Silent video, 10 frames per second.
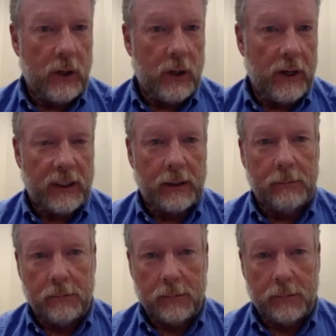I've
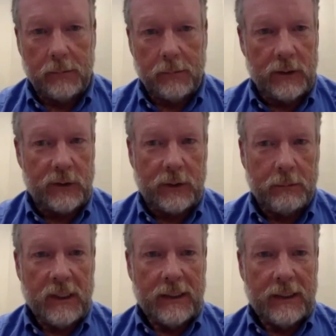seen his
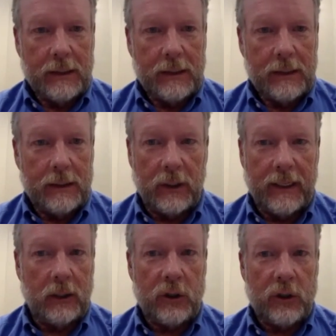his
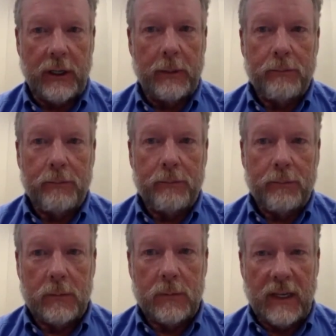leadership
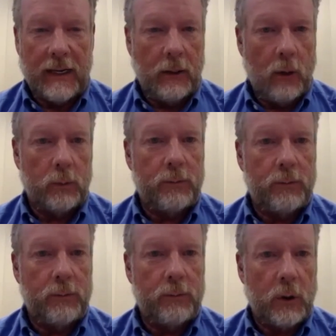take hold
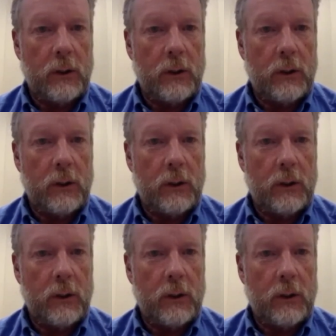for you in